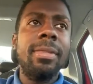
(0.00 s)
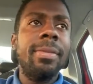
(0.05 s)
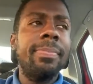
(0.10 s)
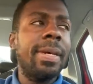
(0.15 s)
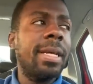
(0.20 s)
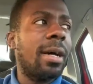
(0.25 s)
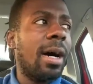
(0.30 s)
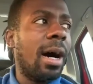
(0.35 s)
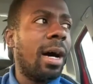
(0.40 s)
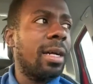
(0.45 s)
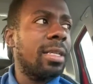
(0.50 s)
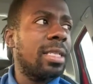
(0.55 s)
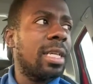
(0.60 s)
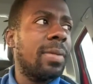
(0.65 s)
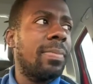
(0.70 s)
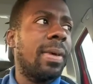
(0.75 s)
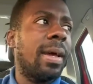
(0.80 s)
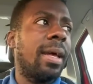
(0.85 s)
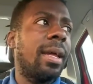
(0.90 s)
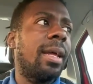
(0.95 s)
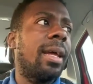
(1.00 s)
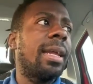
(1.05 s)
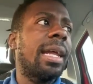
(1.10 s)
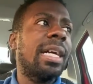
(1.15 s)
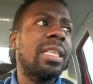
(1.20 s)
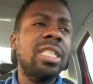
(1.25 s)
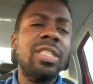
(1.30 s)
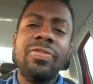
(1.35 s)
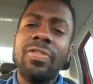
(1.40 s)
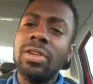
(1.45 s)
honestly, and I
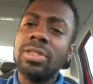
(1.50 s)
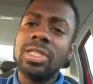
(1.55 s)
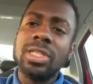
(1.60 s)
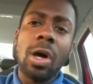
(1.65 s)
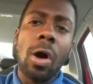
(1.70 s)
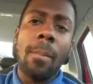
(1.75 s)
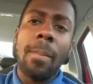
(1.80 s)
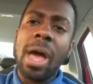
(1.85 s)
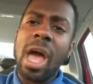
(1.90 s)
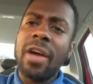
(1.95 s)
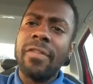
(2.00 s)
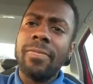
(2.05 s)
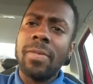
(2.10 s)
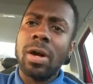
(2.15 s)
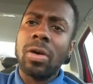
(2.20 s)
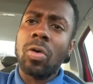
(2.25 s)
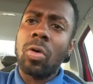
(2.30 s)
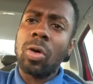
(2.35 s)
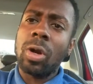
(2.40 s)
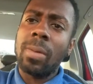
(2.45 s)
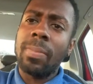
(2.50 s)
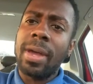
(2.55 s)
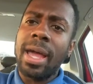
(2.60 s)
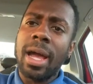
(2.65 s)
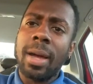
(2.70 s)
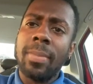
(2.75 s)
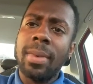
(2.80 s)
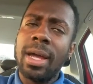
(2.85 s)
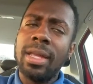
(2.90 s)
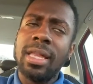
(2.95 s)
just feel so bad for my quarterback,
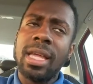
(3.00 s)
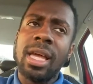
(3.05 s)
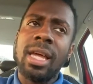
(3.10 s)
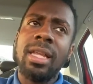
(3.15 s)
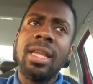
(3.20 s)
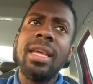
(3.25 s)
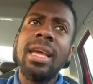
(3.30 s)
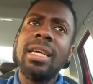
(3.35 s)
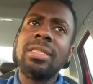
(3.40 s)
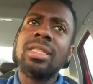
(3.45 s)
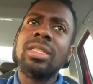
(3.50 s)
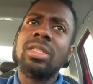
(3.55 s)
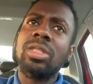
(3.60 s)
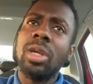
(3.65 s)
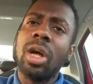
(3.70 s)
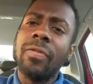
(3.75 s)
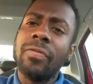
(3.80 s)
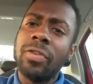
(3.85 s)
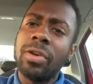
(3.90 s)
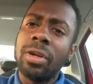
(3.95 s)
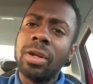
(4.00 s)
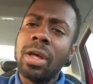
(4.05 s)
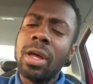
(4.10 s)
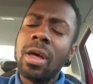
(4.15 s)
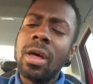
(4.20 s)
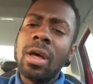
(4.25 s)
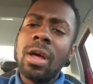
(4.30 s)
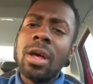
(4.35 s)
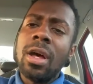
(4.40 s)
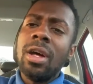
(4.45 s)
man, that he has to suffer
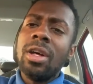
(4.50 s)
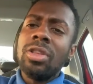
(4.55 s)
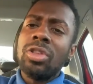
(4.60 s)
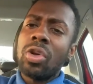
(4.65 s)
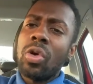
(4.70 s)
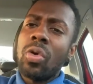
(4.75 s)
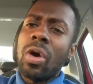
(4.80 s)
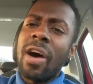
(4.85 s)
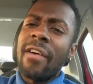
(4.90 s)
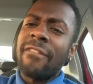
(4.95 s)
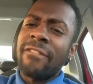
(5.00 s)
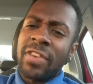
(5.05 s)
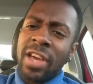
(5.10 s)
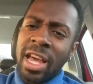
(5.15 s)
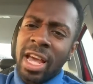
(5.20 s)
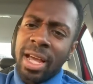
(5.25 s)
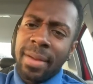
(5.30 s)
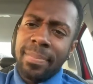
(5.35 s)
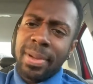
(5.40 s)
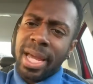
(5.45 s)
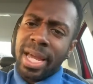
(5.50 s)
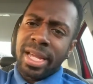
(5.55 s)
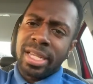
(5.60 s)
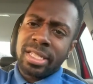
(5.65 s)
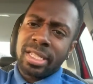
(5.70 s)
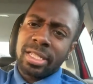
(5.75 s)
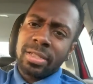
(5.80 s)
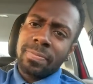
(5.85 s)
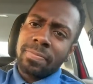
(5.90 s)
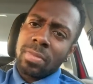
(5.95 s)
through a fan
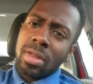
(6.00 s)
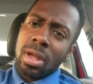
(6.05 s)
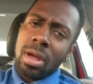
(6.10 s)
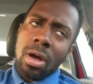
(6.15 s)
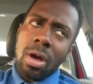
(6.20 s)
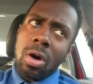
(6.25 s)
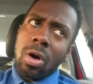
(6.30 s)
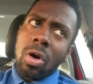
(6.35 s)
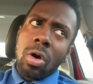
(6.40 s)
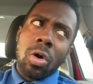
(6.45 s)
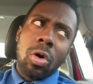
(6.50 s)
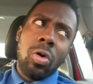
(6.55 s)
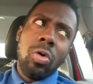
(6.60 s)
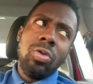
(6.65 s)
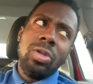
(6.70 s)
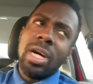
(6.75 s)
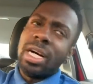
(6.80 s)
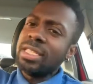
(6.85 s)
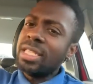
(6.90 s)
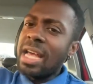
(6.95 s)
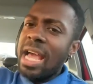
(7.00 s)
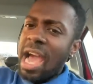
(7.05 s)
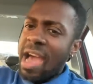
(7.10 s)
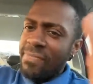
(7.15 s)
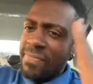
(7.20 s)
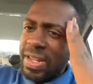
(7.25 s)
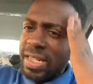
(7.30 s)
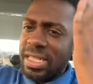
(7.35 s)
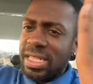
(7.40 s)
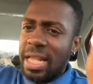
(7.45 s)
base who doesn't have
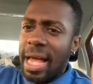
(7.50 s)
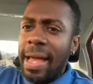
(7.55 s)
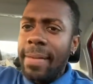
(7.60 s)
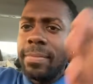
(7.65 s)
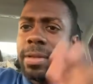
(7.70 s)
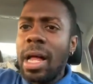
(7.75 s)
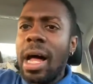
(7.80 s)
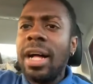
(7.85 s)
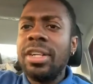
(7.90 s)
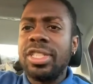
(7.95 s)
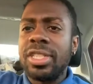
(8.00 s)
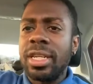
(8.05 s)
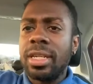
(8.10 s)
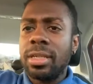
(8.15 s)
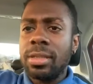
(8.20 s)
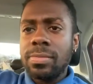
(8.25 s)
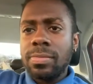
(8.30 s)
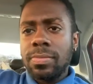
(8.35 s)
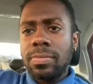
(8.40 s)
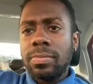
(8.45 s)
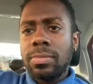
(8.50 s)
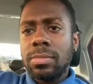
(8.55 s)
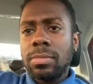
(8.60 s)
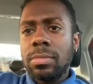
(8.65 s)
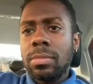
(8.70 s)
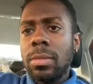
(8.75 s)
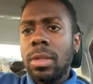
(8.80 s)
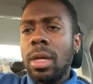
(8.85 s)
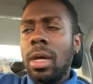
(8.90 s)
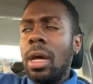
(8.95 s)
the same logic.
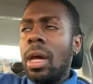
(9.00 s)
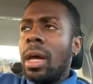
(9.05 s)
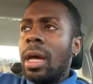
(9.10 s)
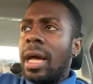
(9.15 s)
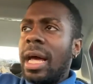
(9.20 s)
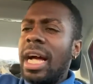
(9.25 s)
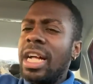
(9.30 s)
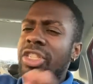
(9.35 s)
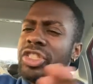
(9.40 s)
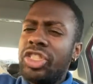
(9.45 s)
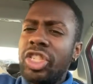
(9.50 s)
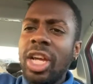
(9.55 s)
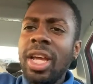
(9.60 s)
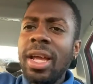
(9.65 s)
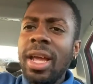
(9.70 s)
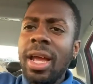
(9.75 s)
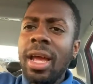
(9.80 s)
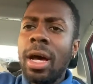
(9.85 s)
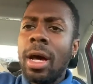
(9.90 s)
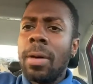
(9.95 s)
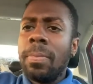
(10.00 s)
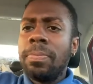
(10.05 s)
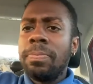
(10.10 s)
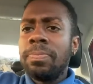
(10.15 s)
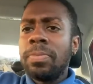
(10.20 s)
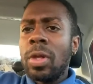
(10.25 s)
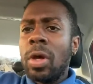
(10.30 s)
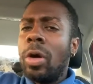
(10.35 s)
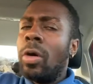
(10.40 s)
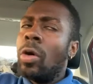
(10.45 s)
A GM
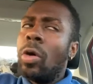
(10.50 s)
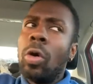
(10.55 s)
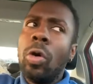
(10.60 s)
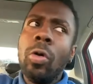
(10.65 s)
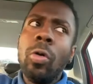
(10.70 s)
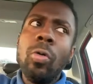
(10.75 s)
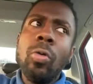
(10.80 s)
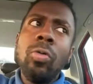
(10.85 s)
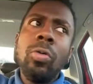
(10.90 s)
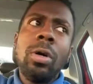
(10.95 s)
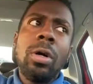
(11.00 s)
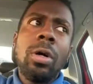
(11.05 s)
who